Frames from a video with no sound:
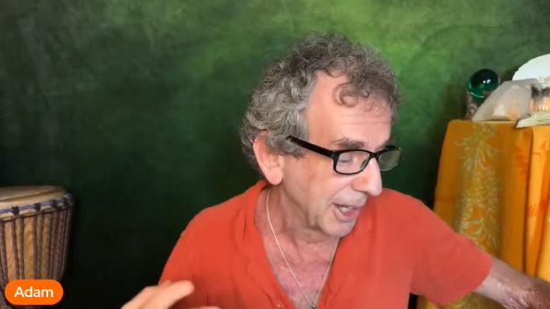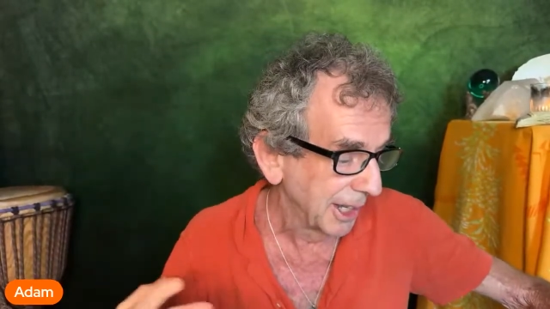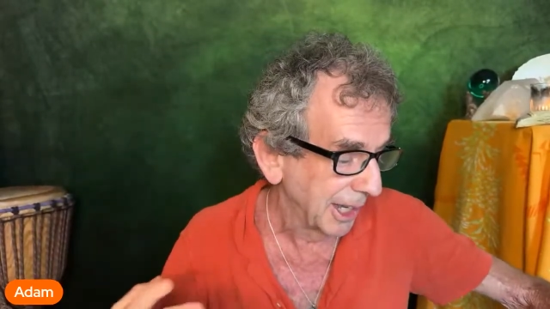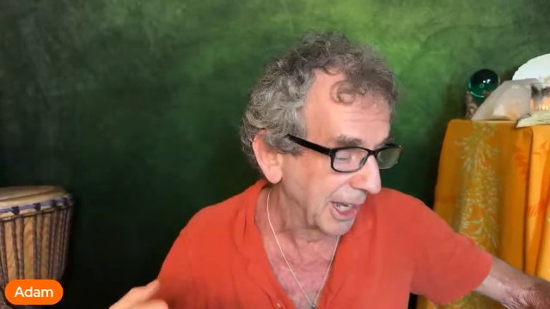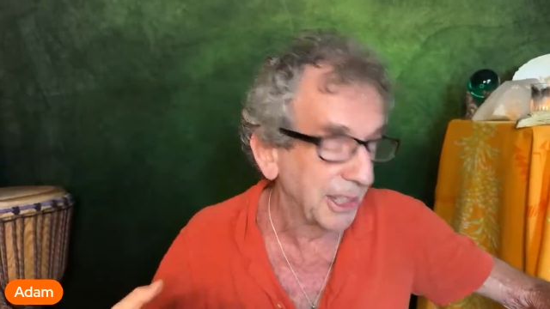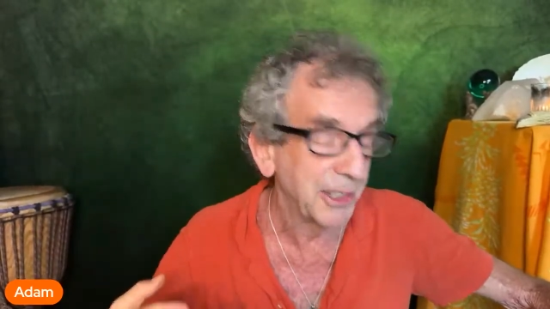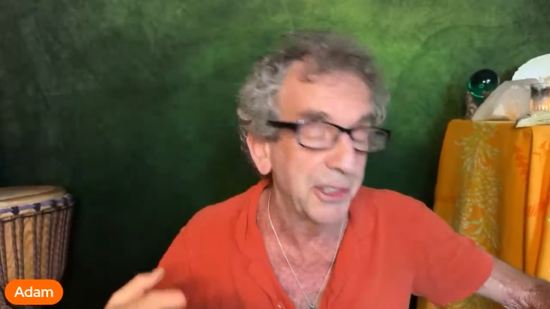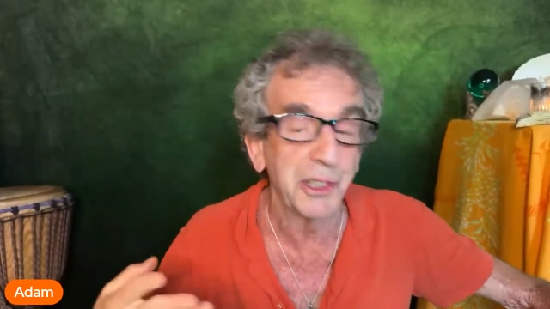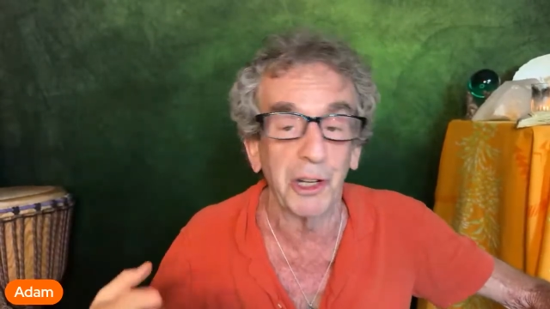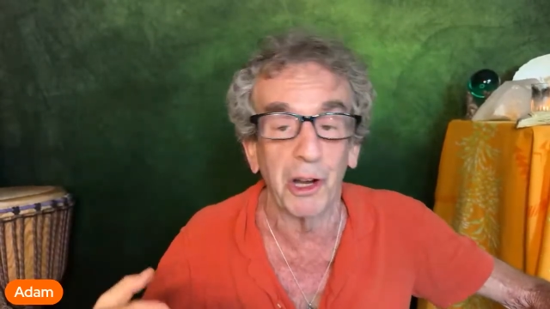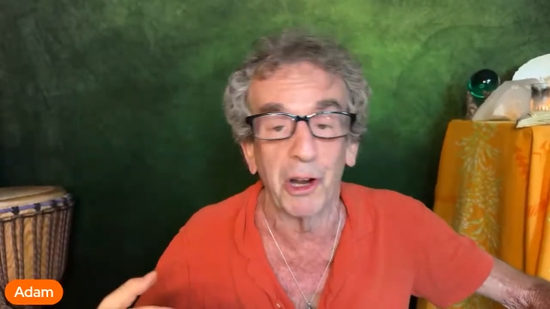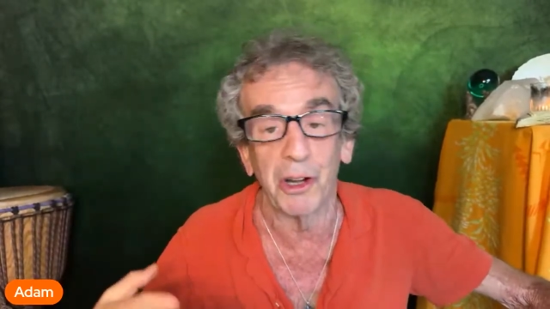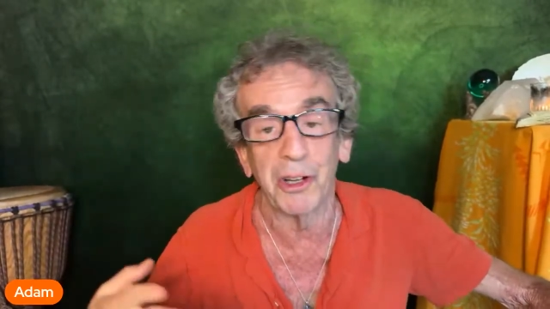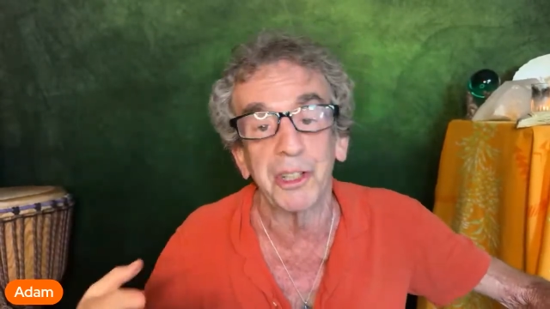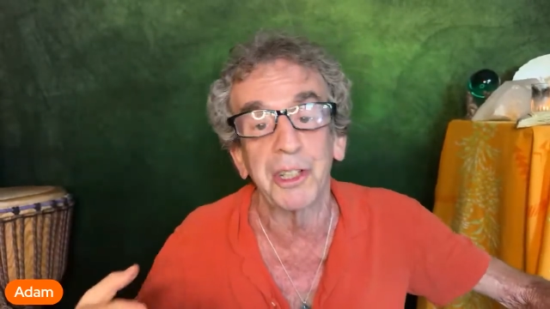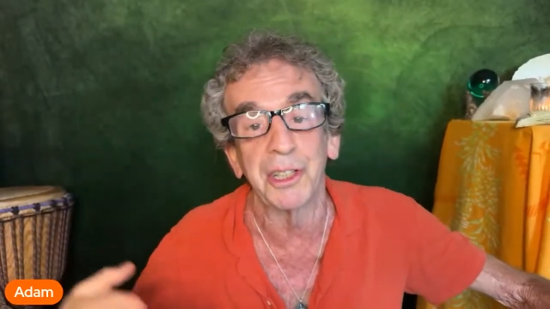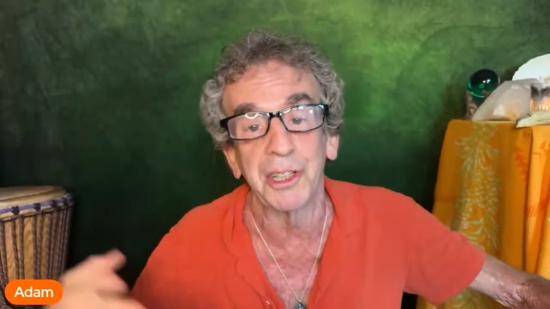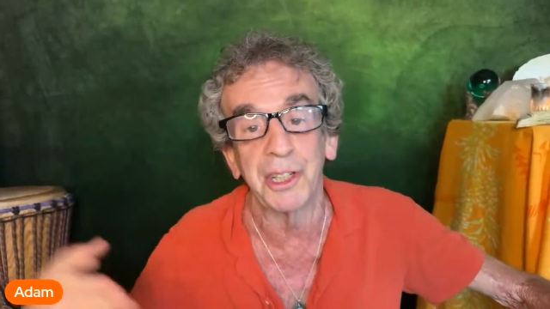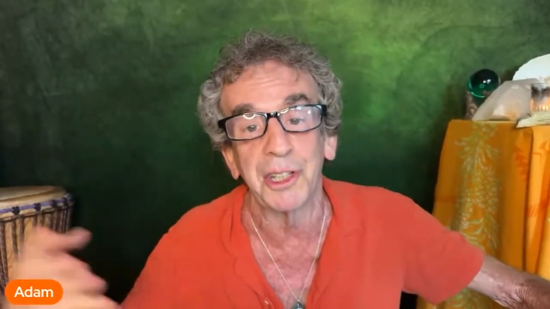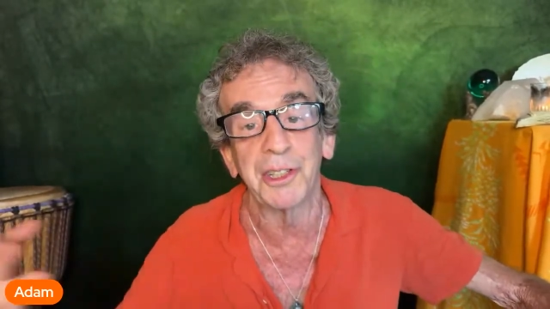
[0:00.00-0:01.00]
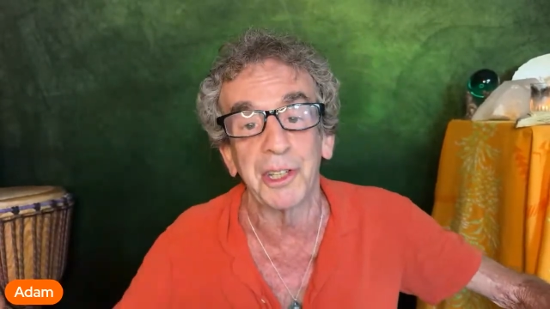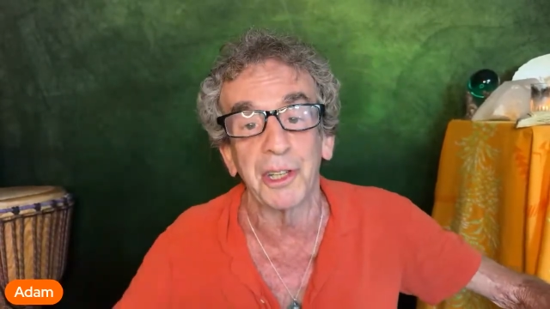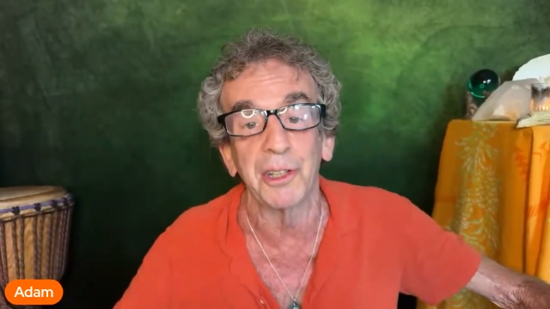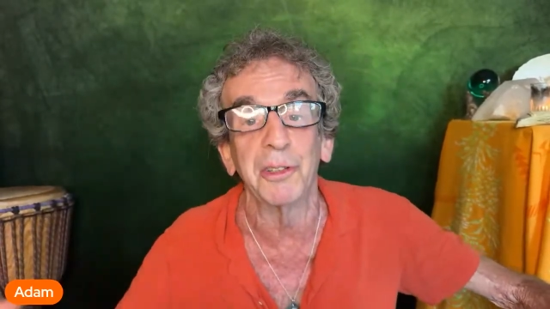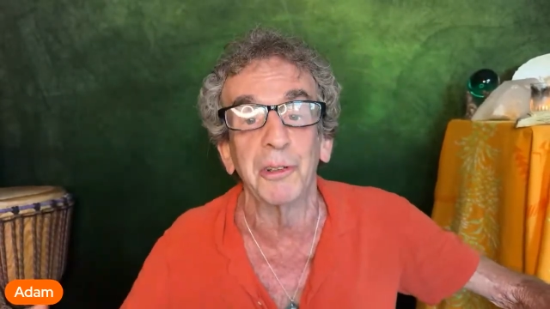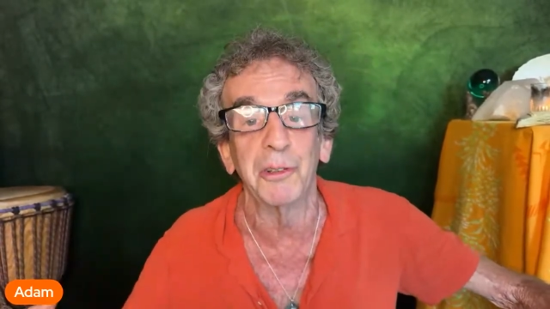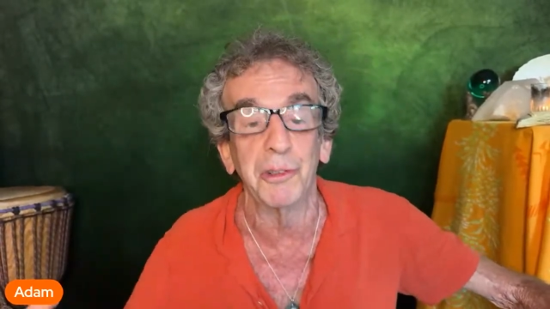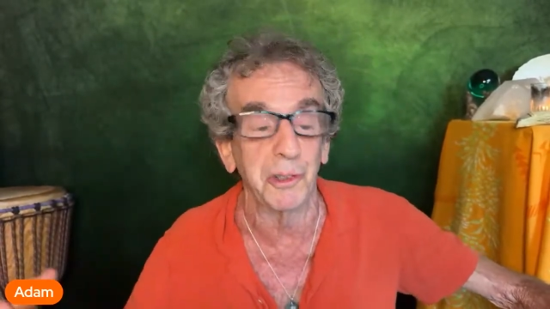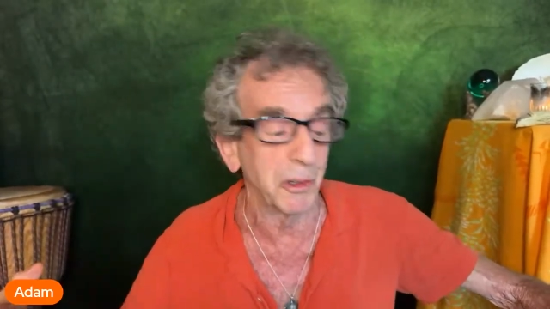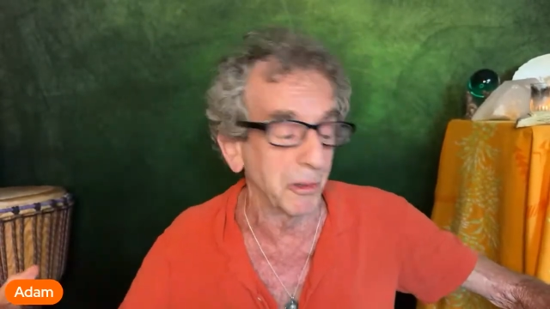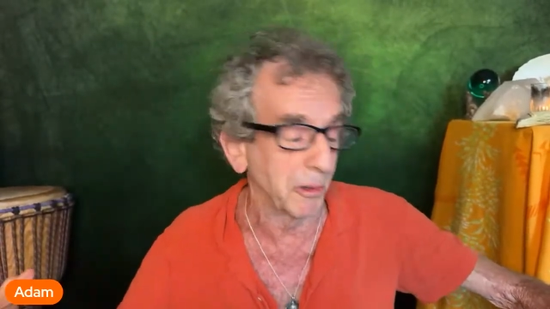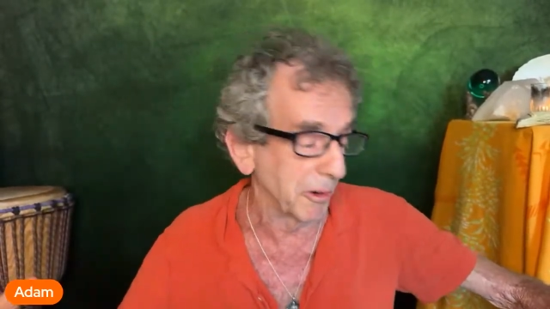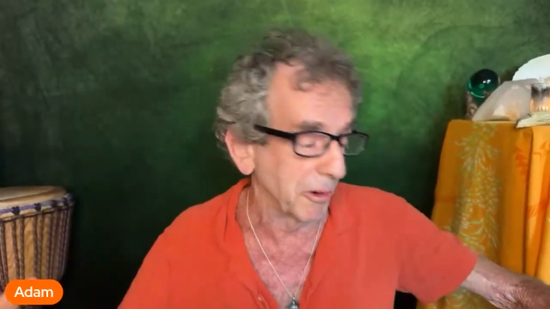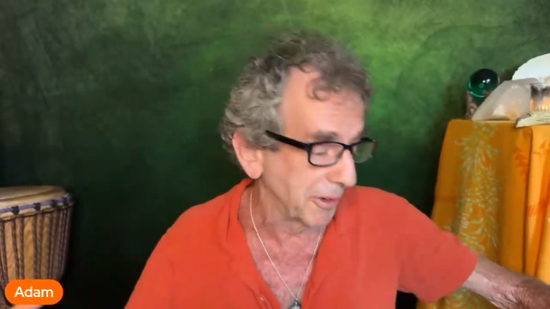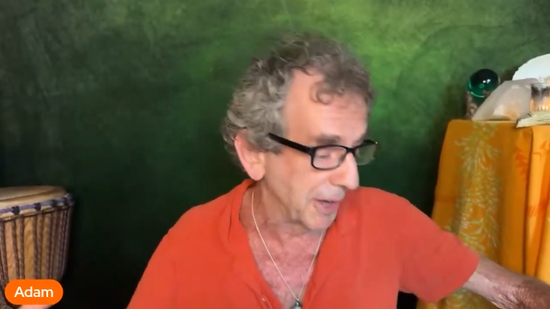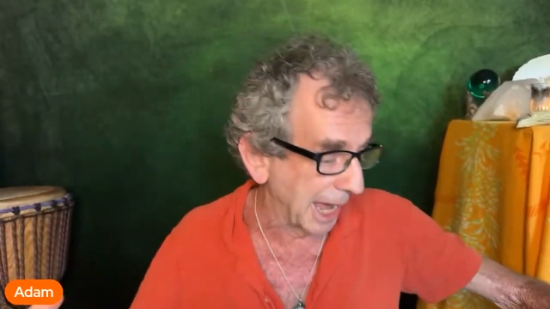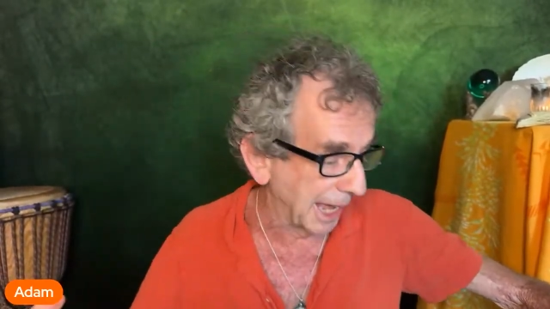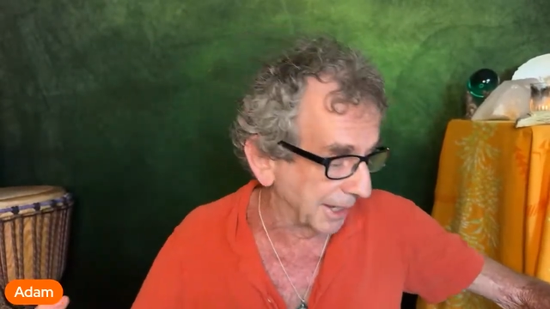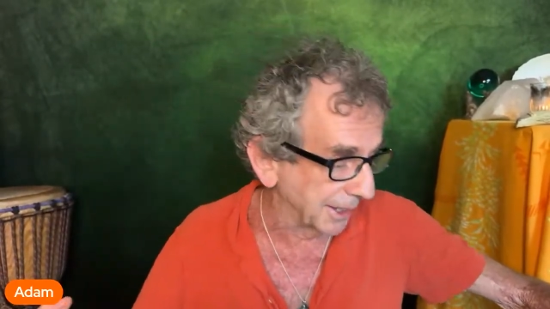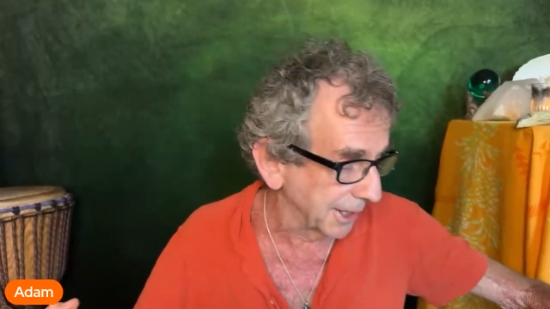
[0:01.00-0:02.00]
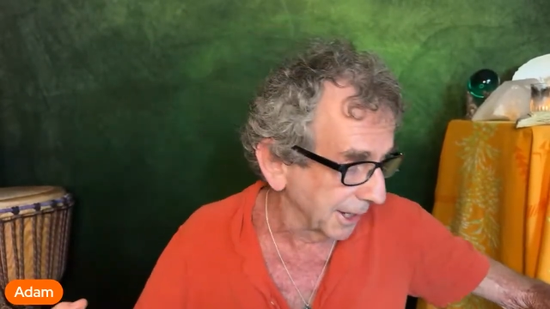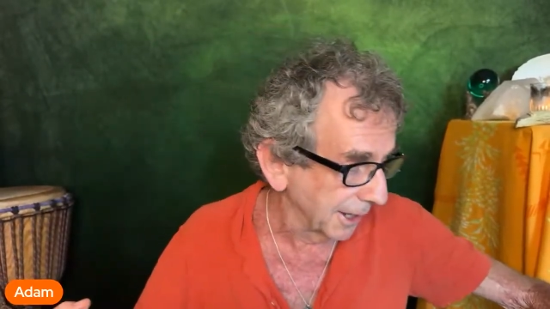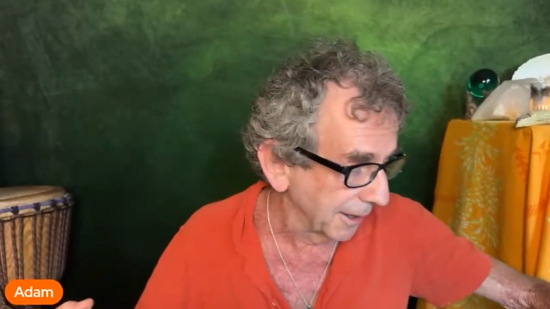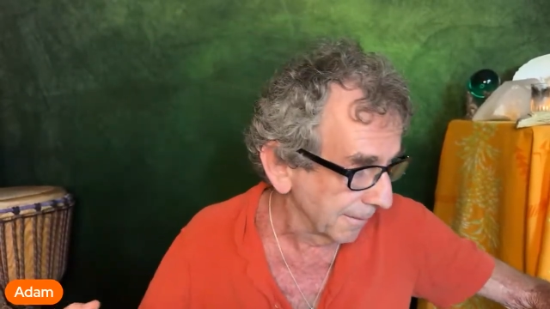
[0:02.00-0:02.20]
in charge because it's a lunar event.